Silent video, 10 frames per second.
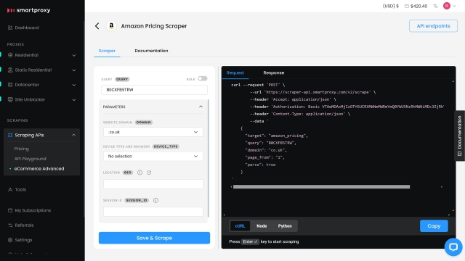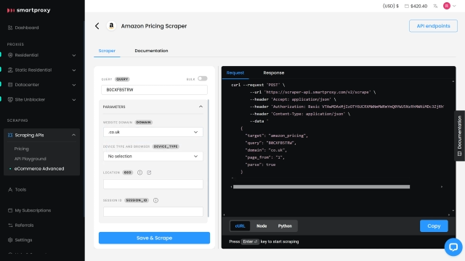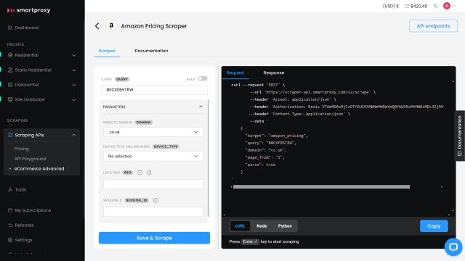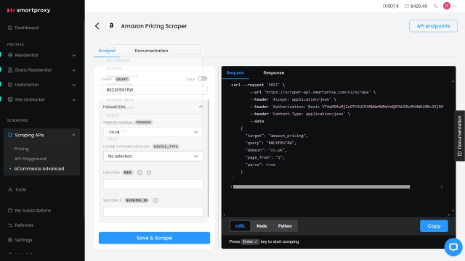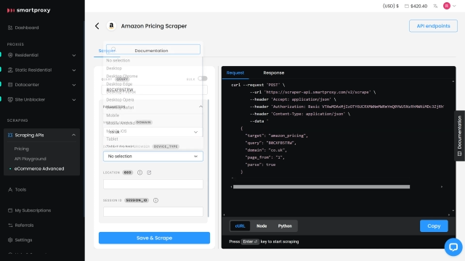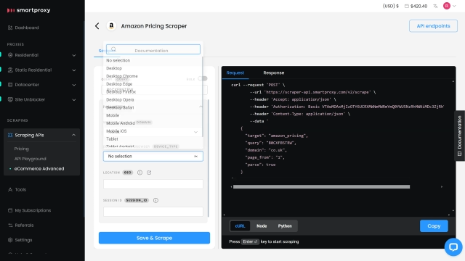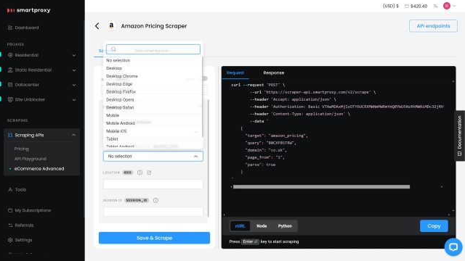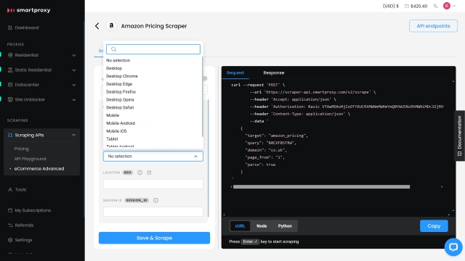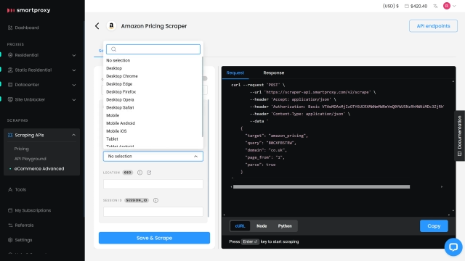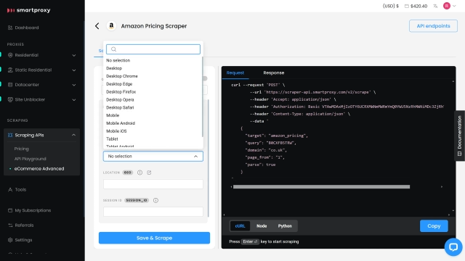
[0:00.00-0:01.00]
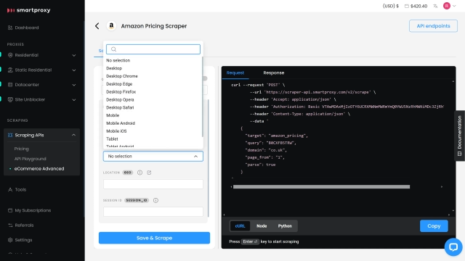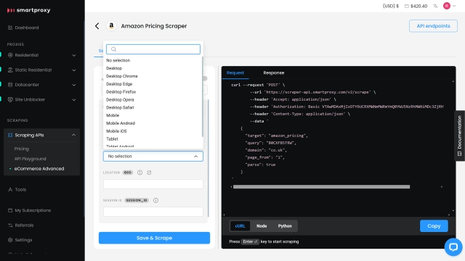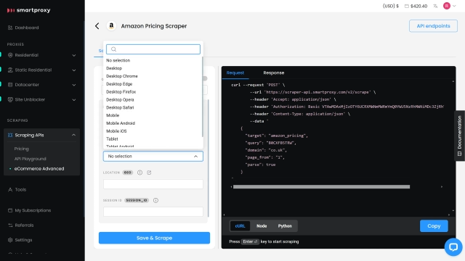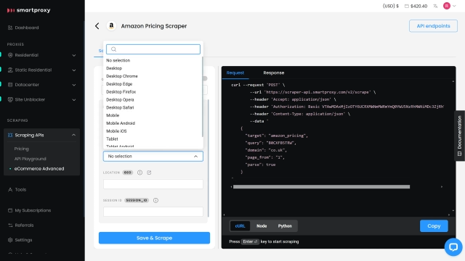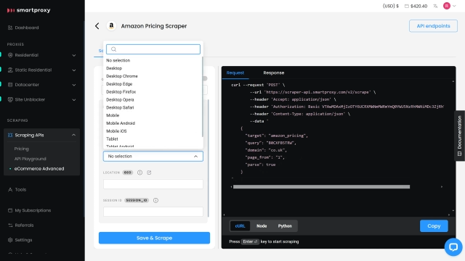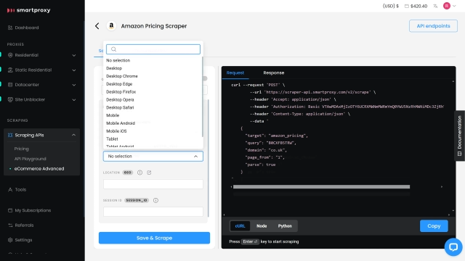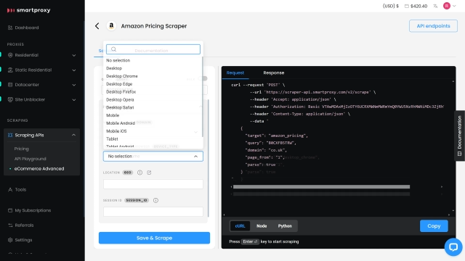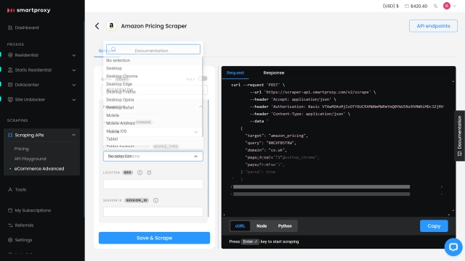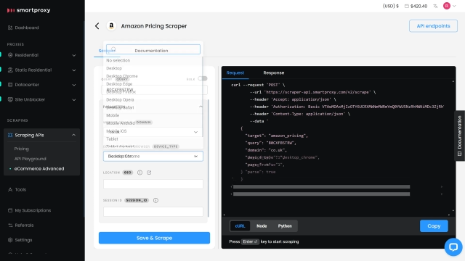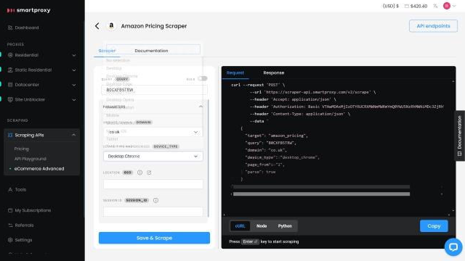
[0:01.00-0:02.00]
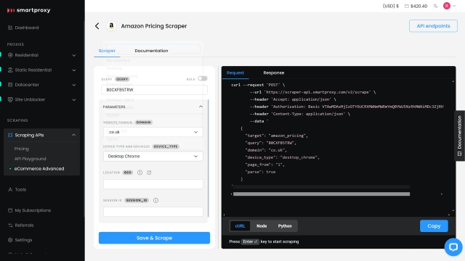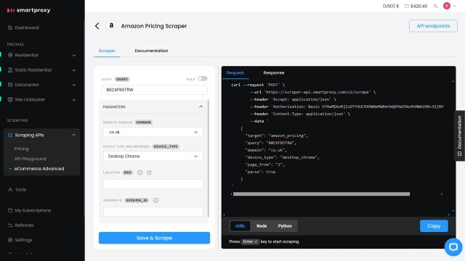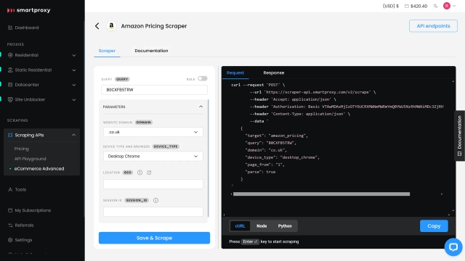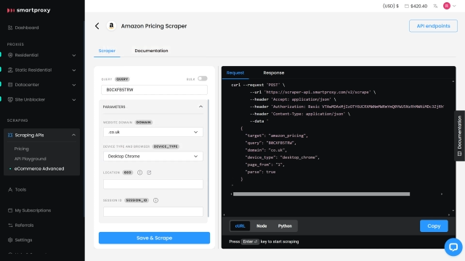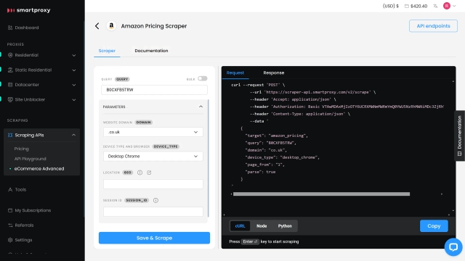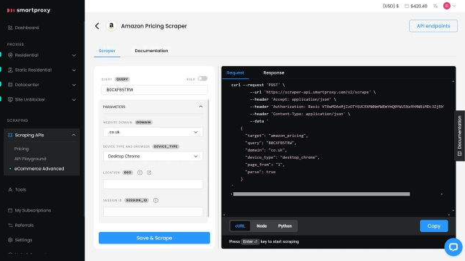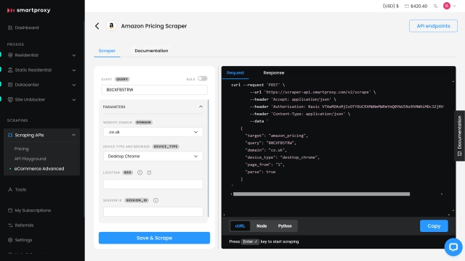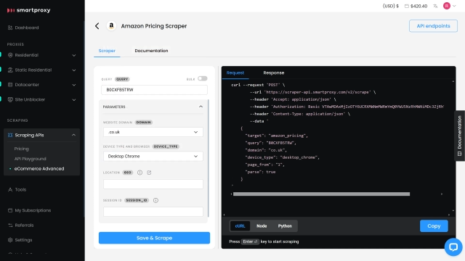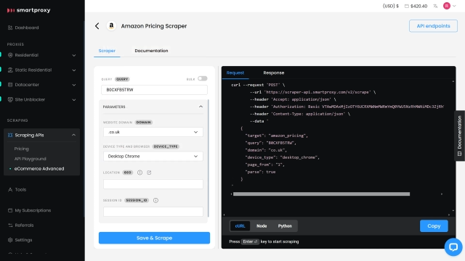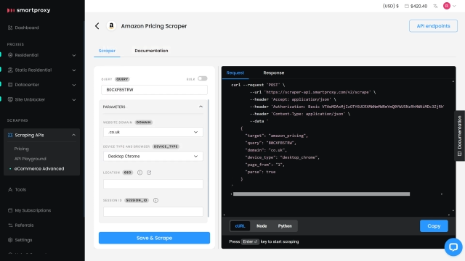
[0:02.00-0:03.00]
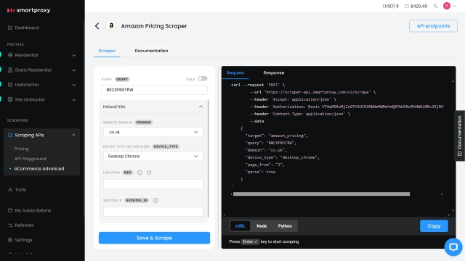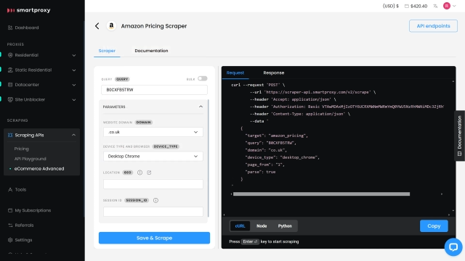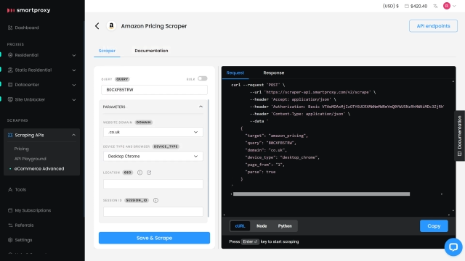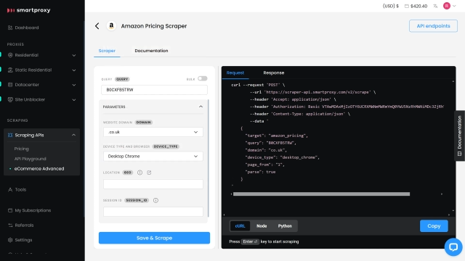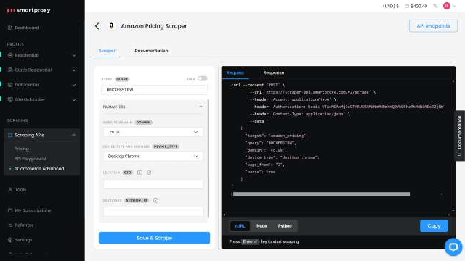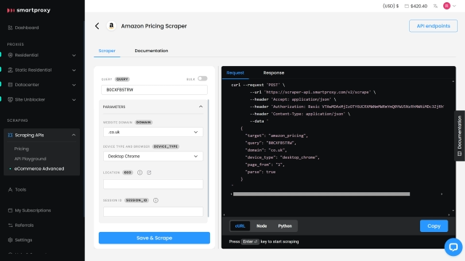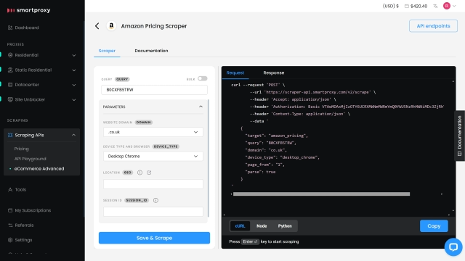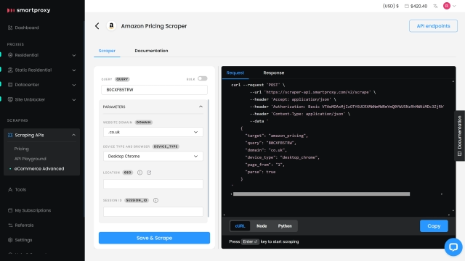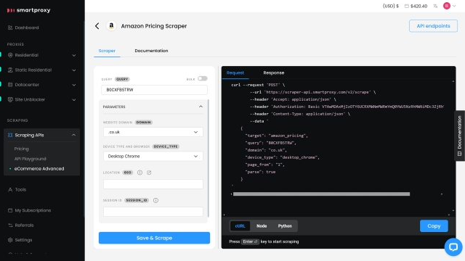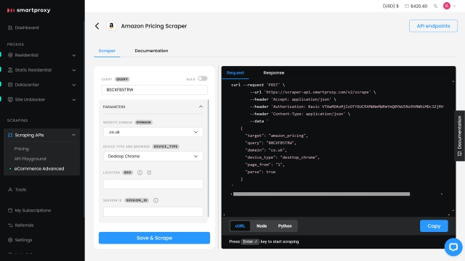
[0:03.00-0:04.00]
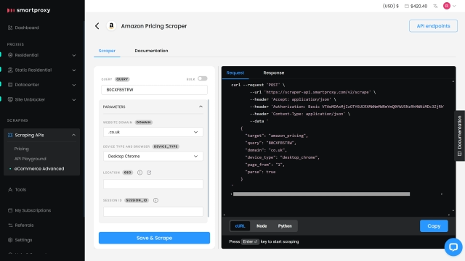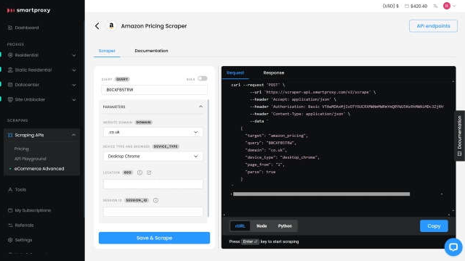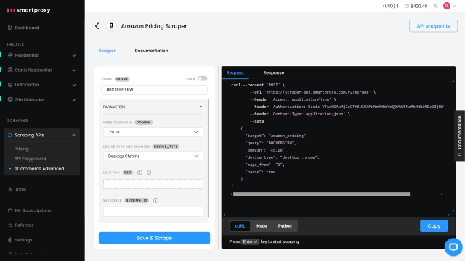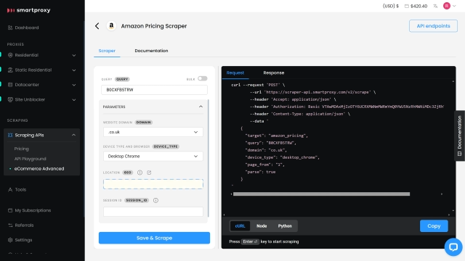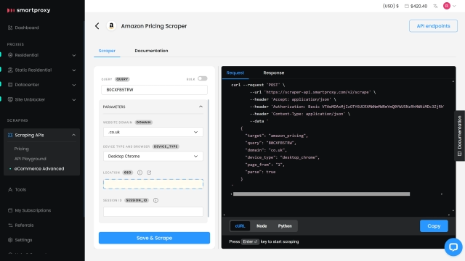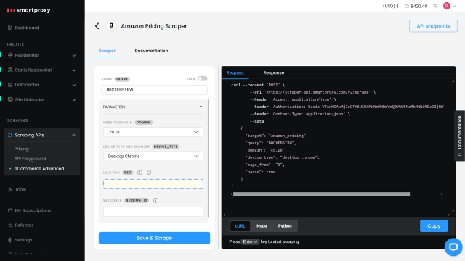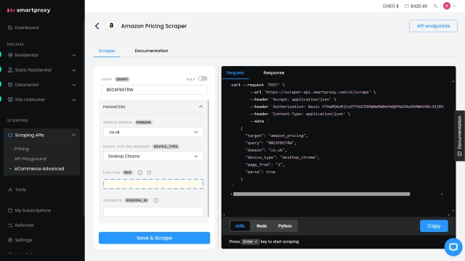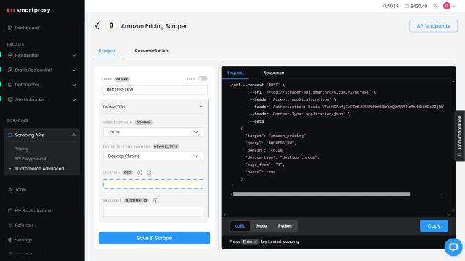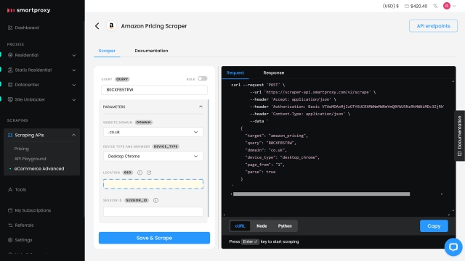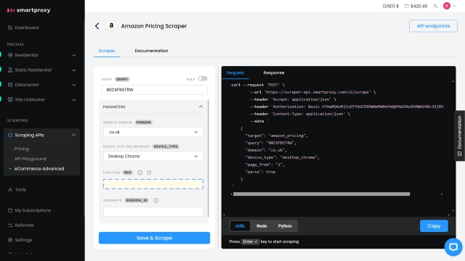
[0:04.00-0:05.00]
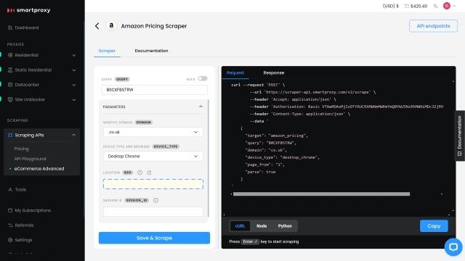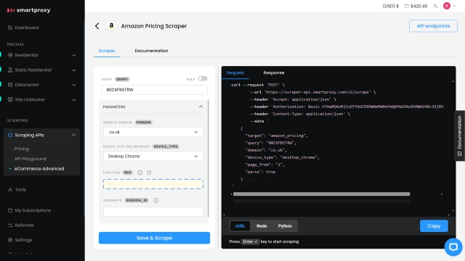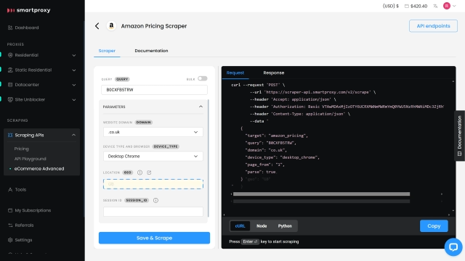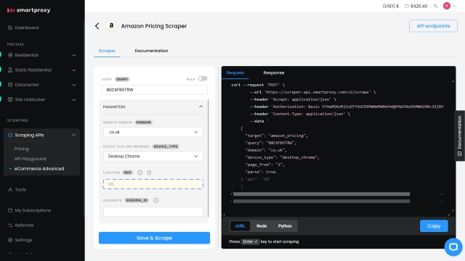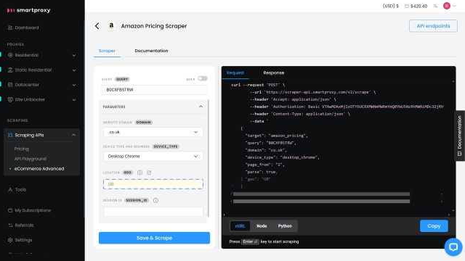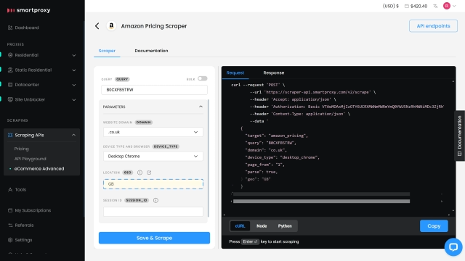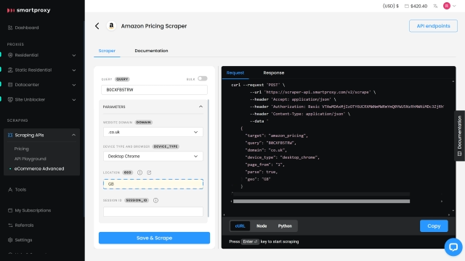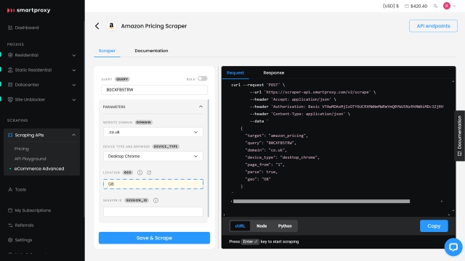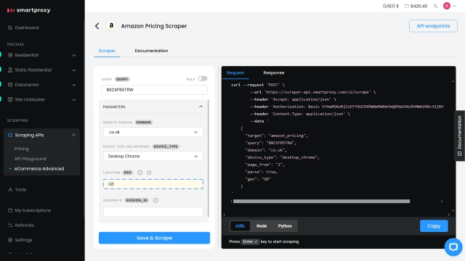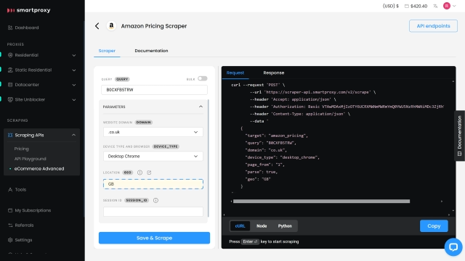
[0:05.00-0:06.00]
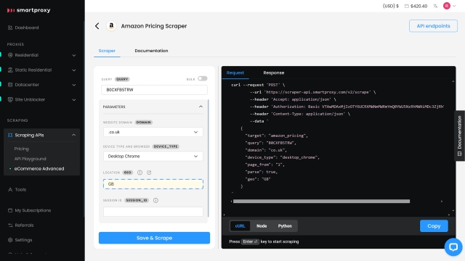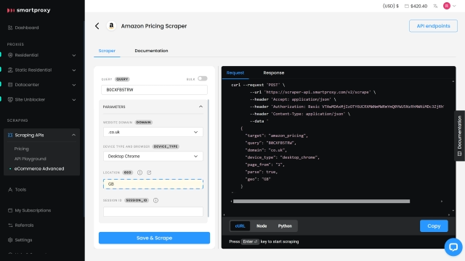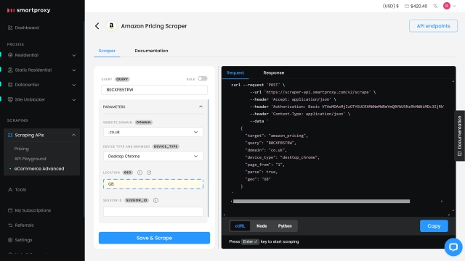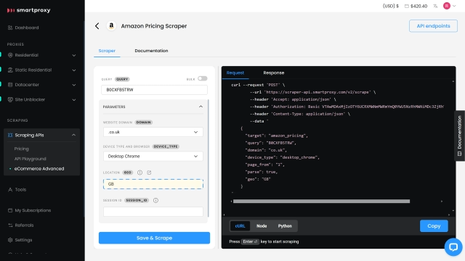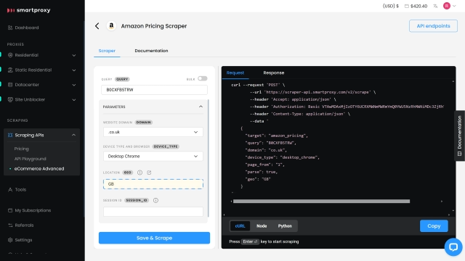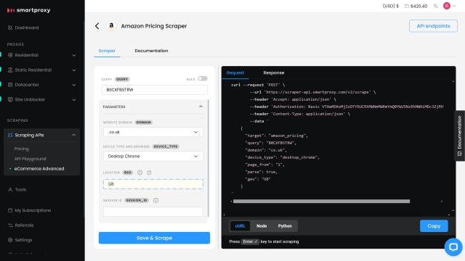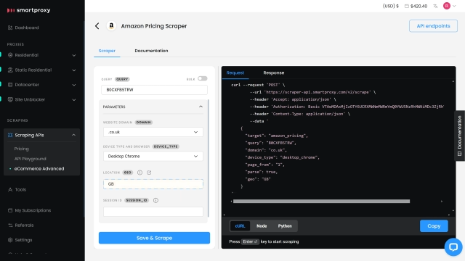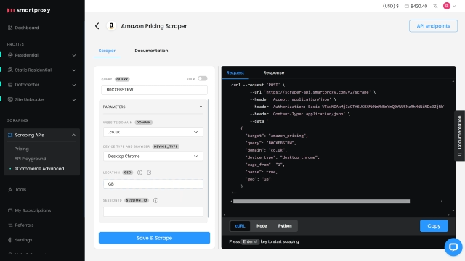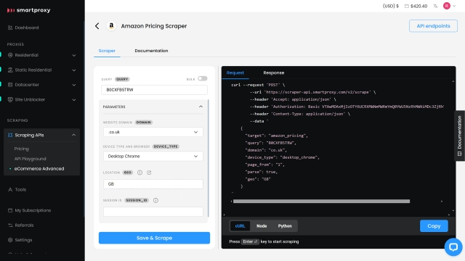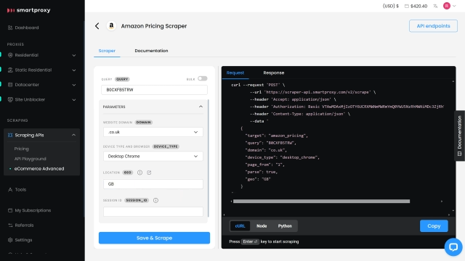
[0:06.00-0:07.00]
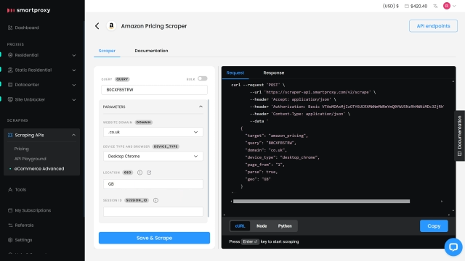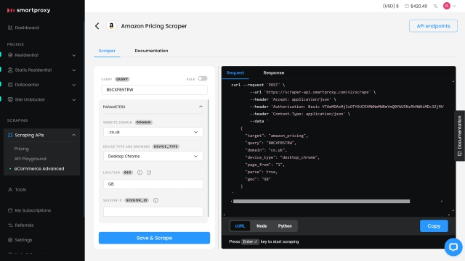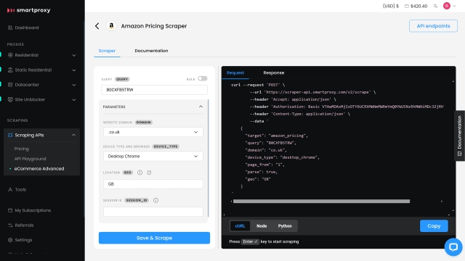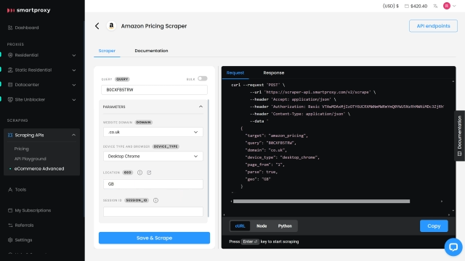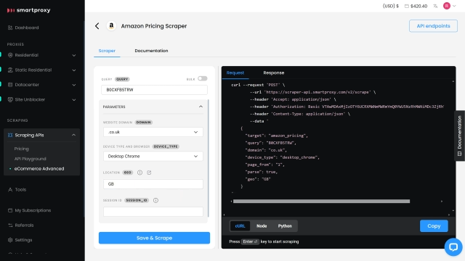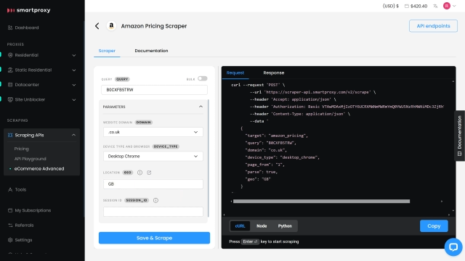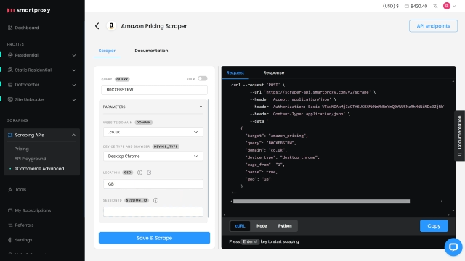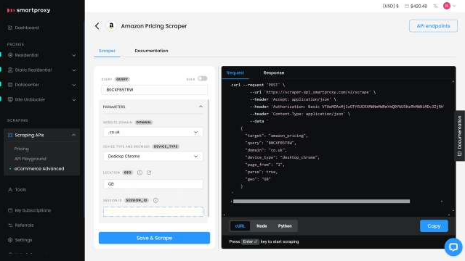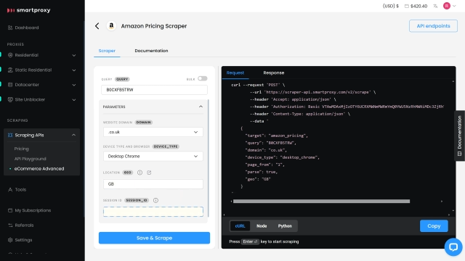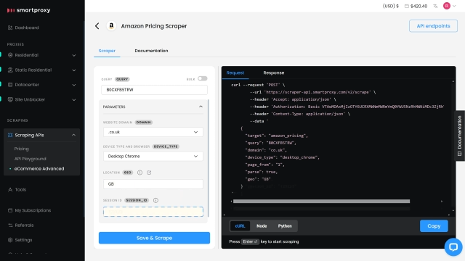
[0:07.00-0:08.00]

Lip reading: [unreadable: no face in view]